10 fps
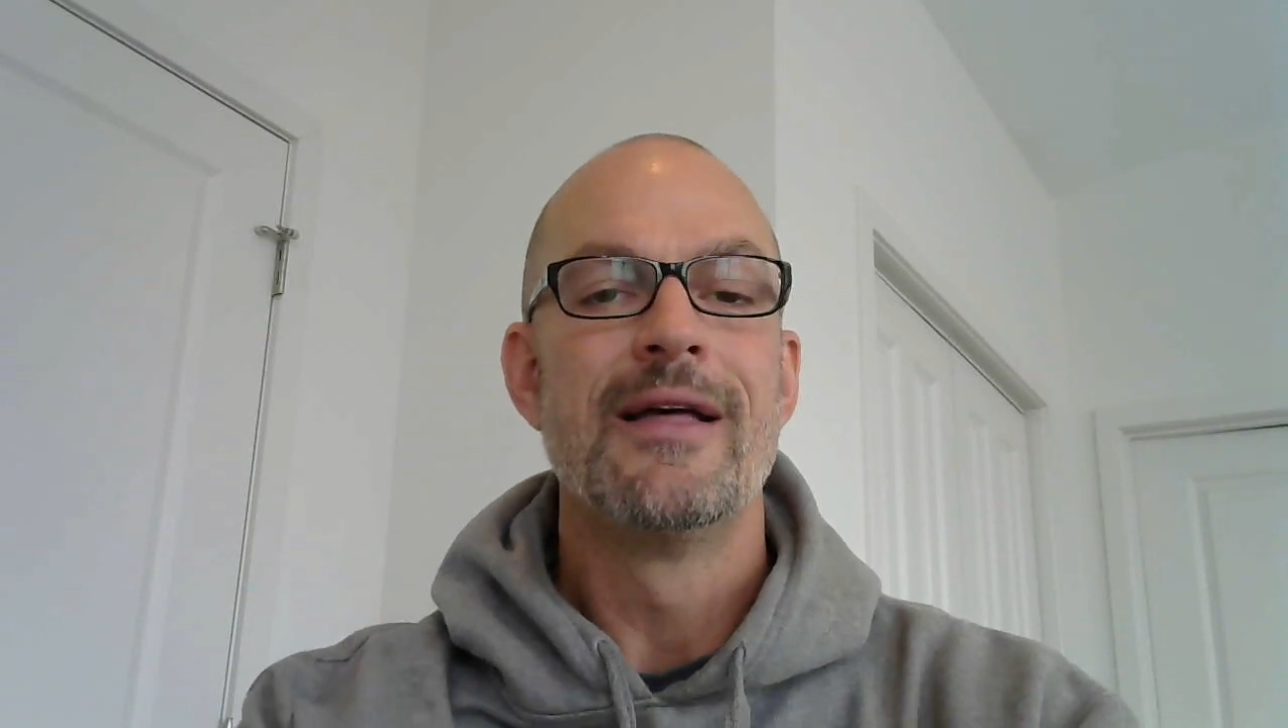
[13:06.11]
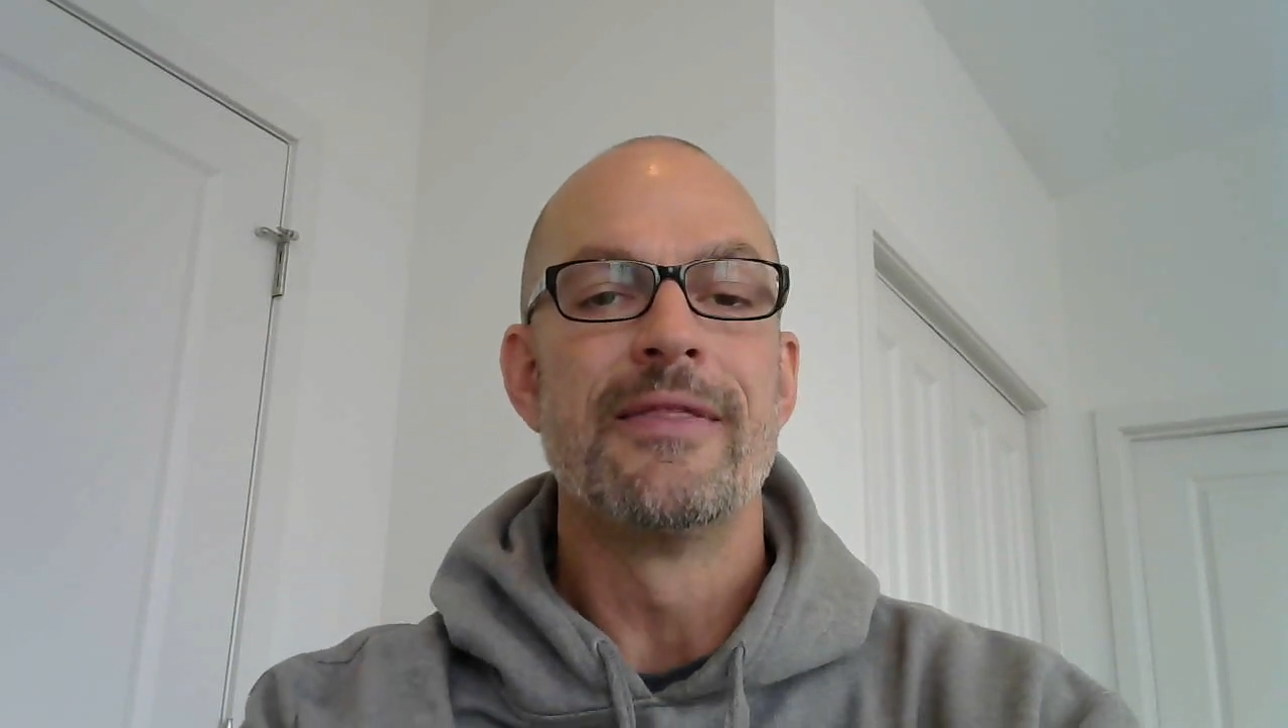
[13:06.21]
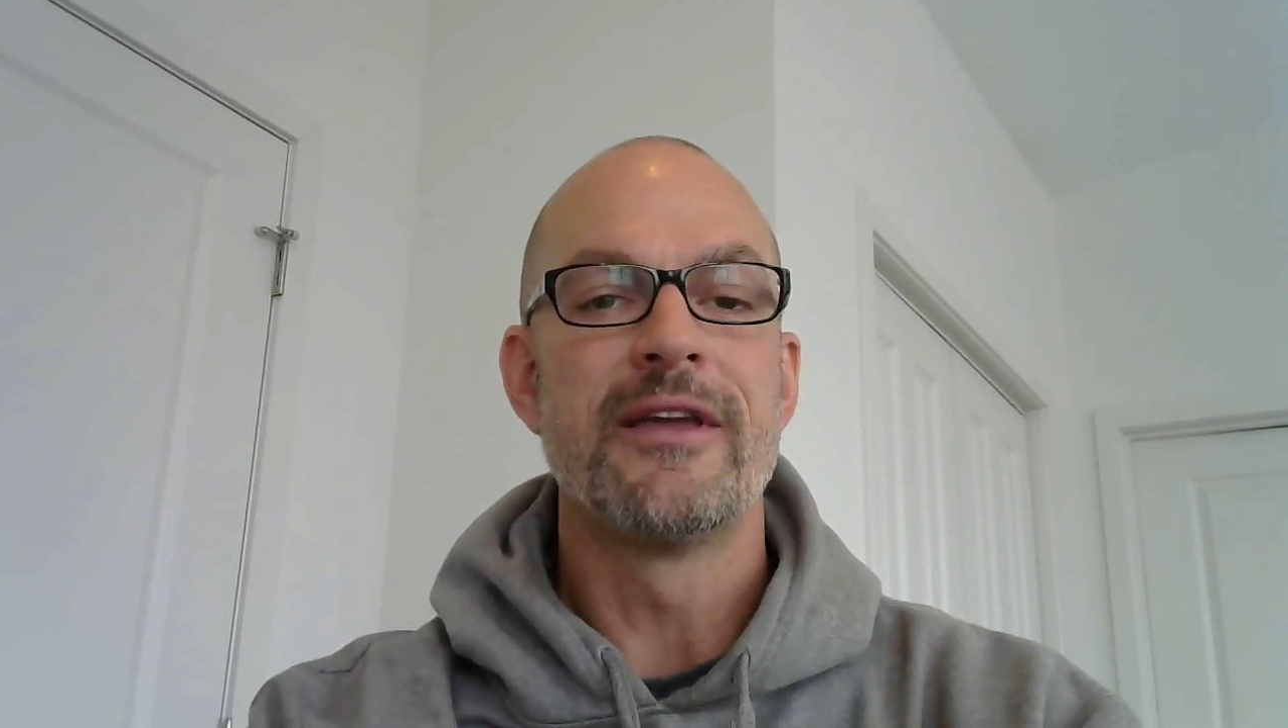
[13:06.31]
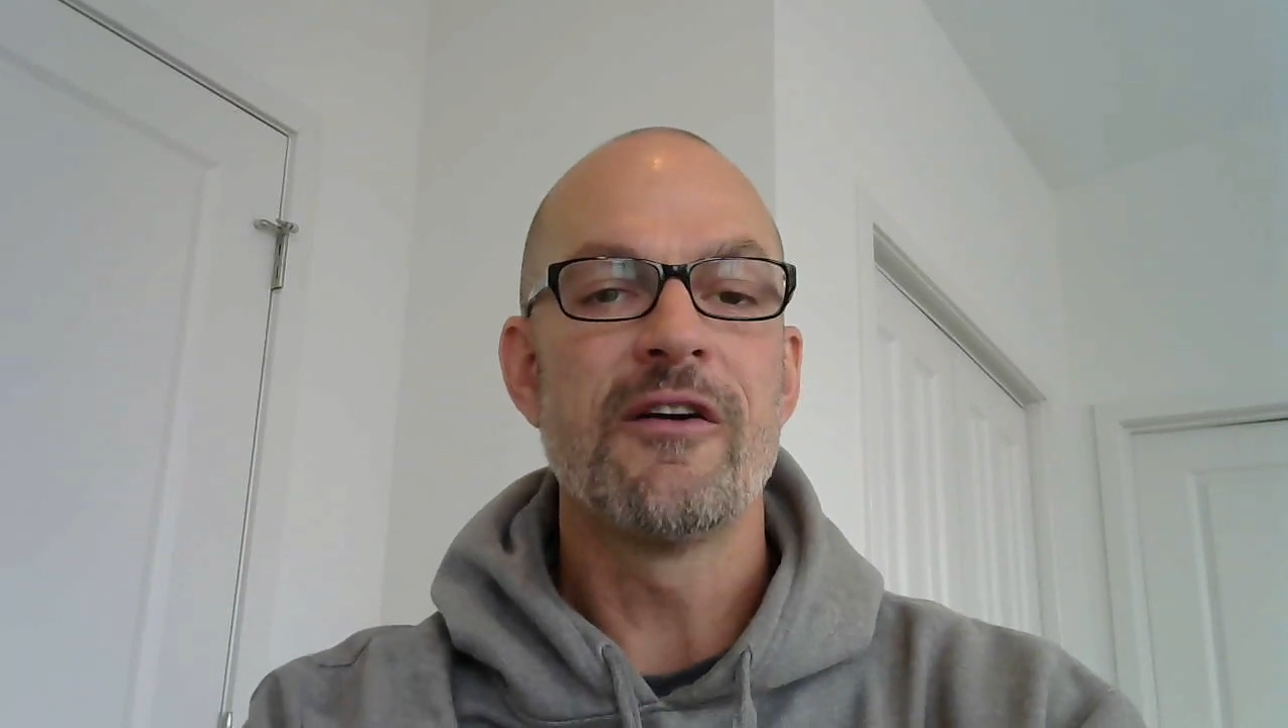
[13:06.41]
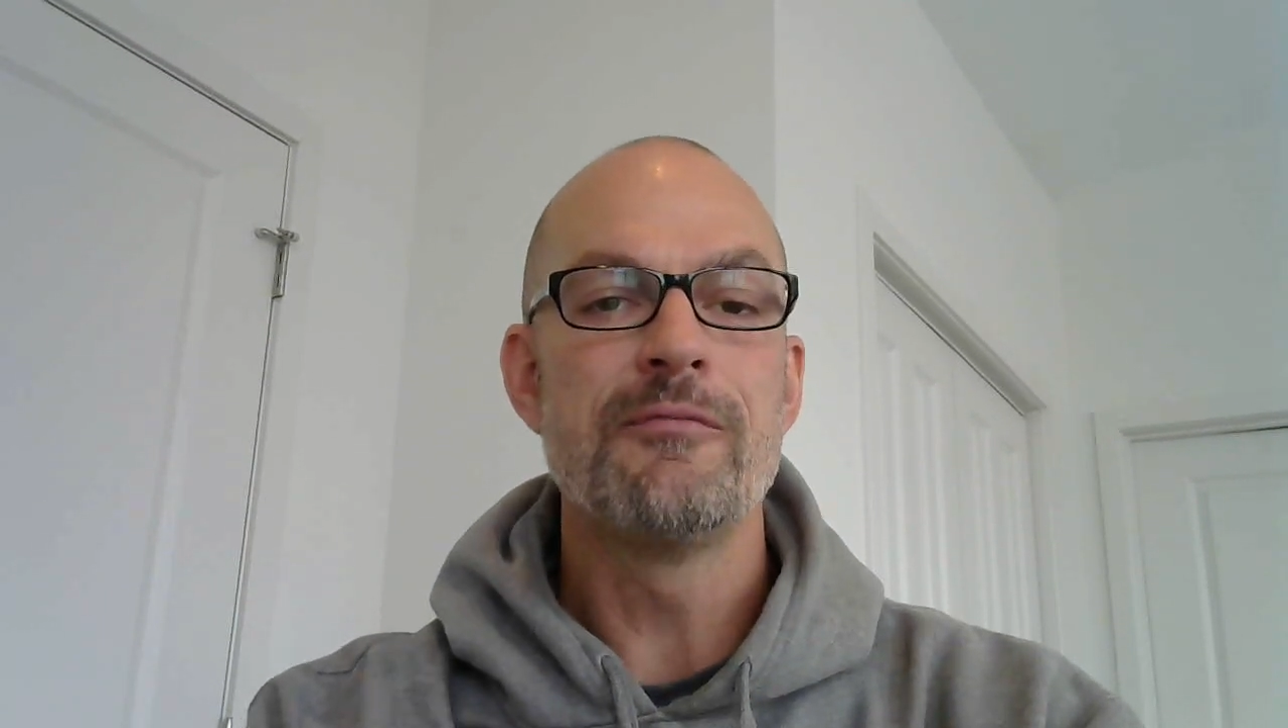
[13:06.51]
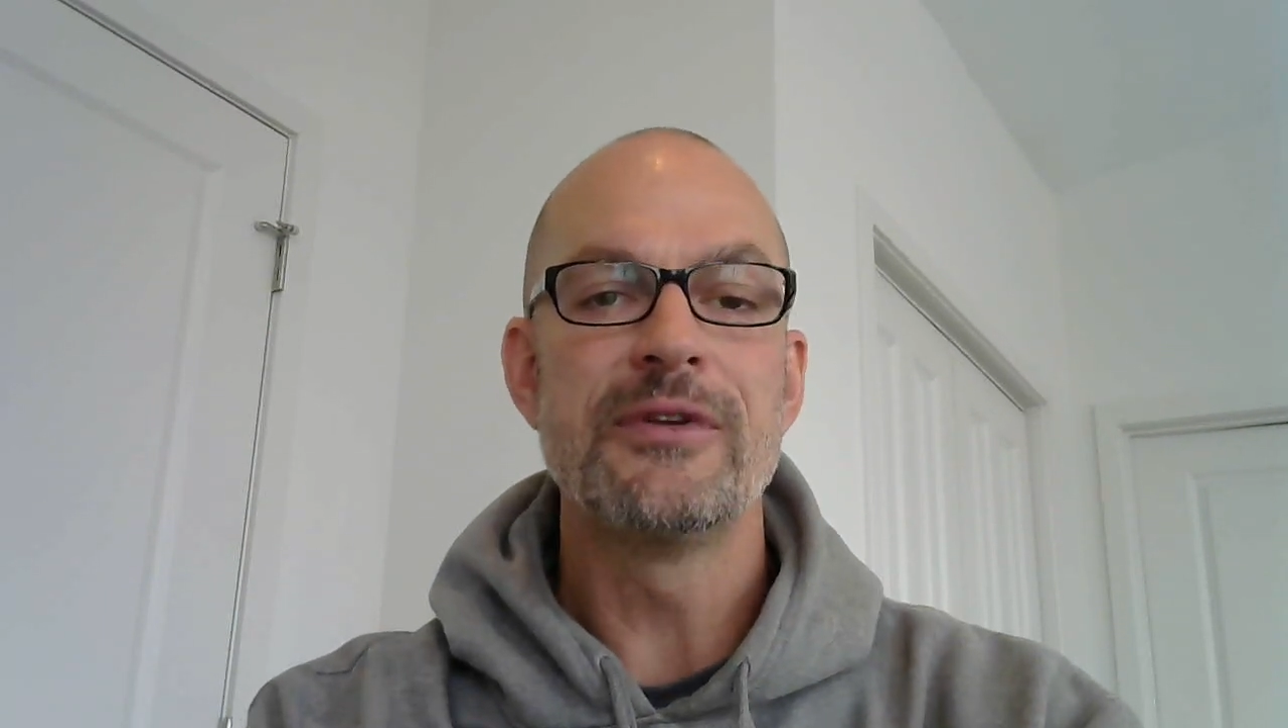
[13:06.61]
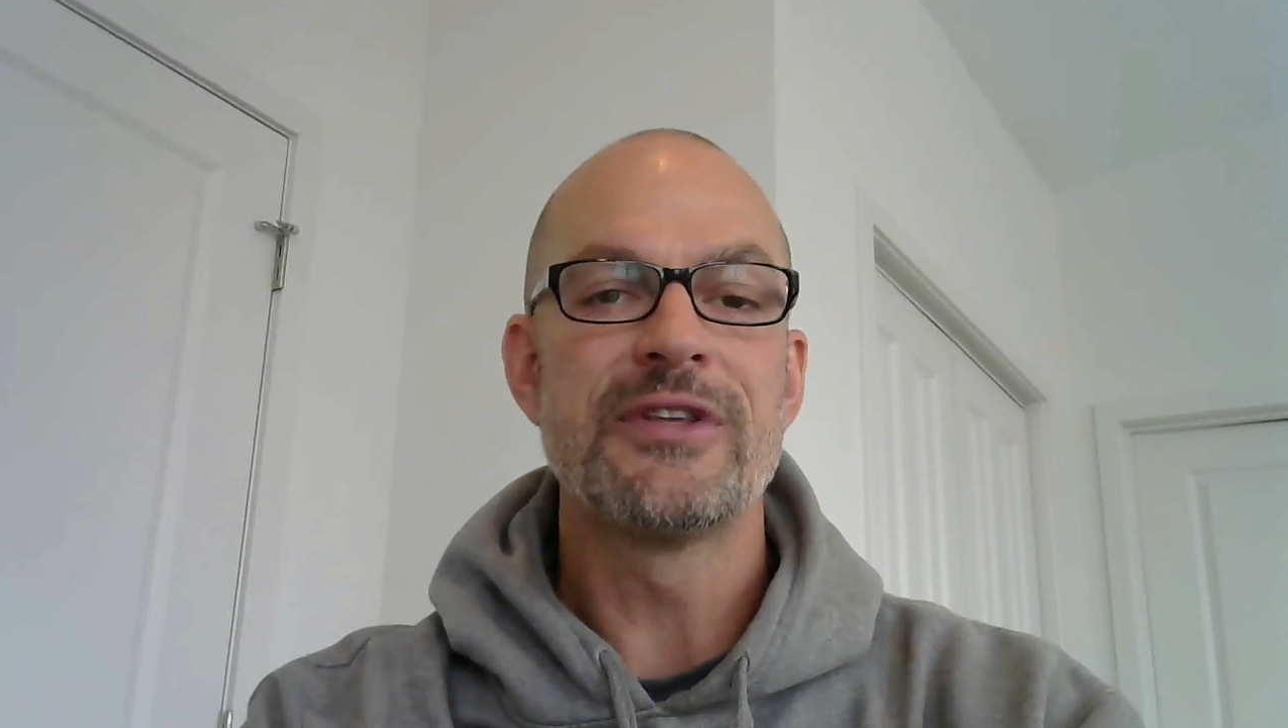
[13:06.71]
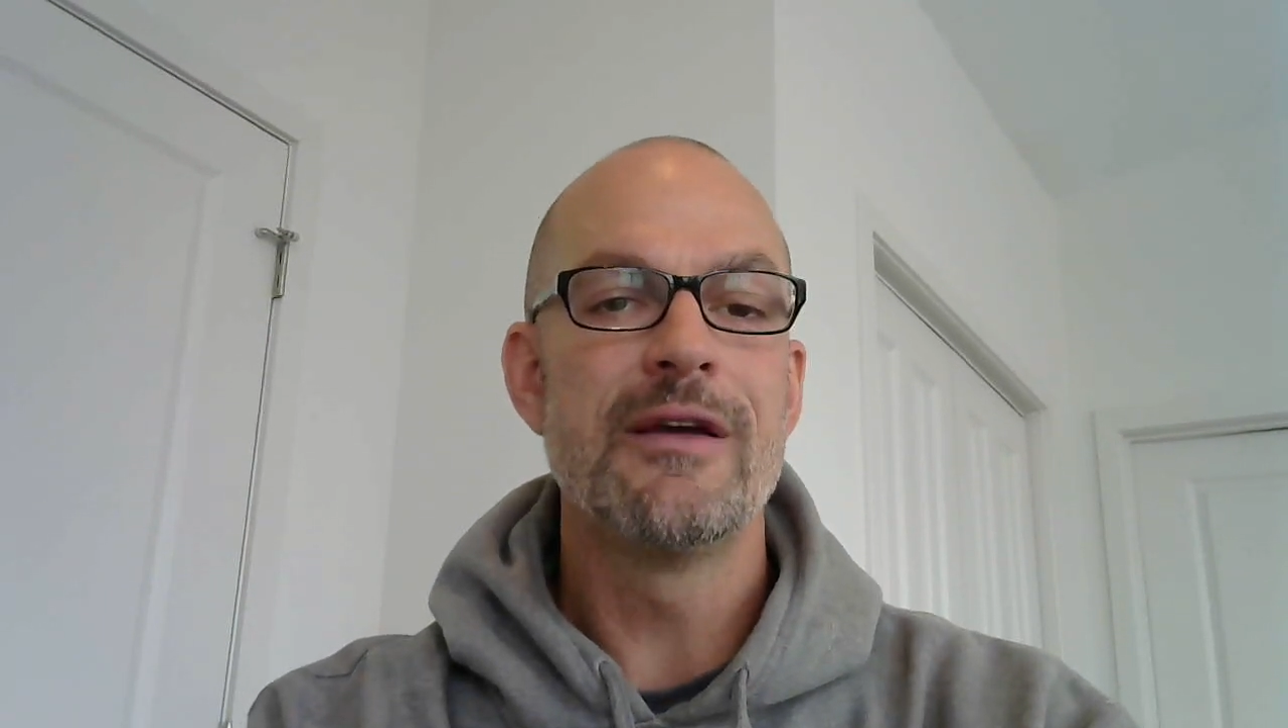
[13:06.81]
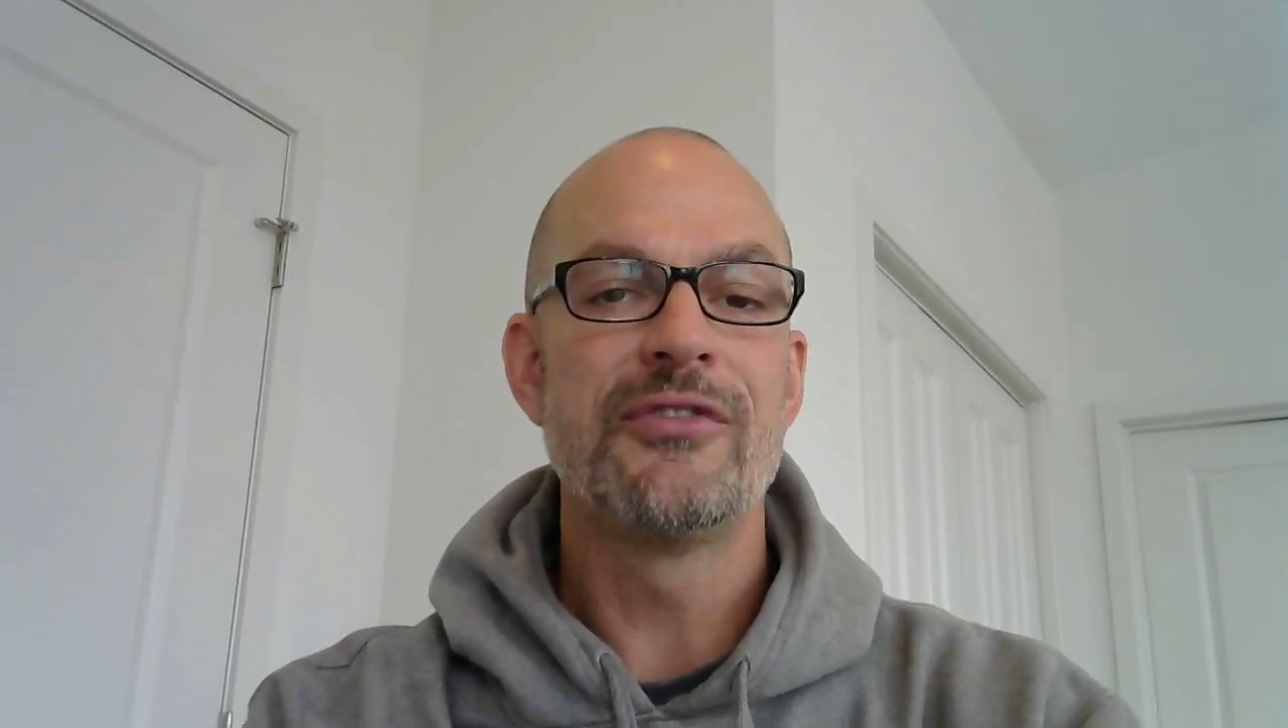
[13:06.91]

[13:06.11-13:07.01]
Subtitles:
the government to give